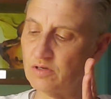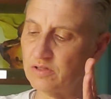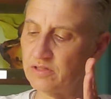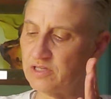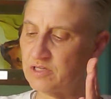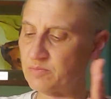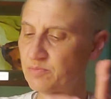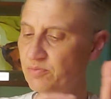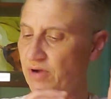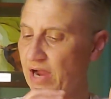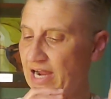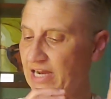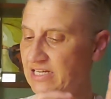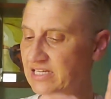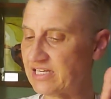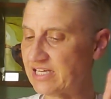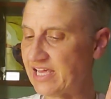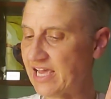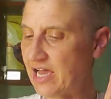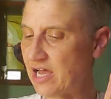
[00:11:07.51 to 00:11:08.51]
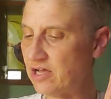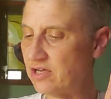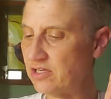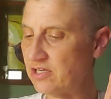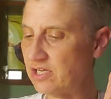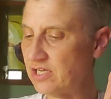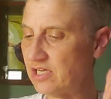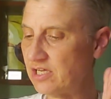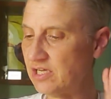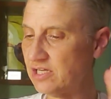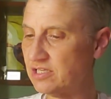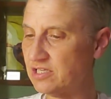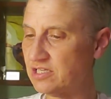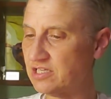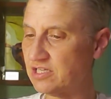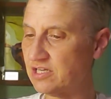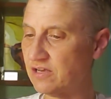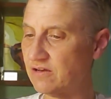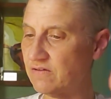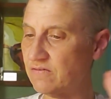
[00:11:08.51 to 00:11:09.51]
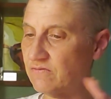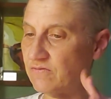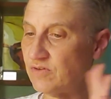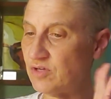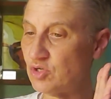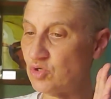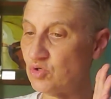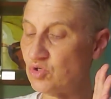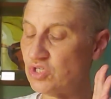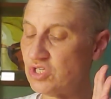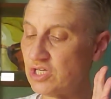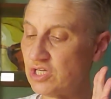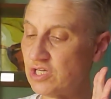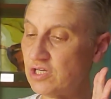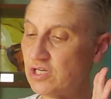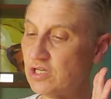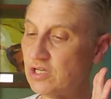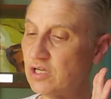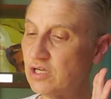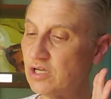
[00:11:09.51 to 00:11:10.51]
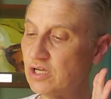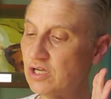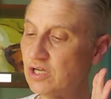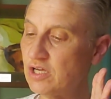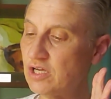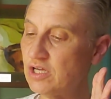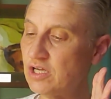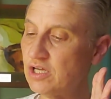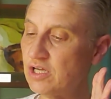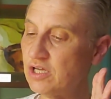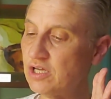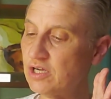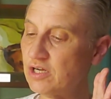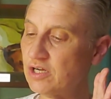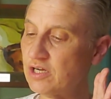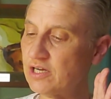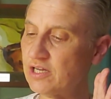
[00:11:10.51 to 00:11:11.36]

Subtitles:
this practicality and this confusion here.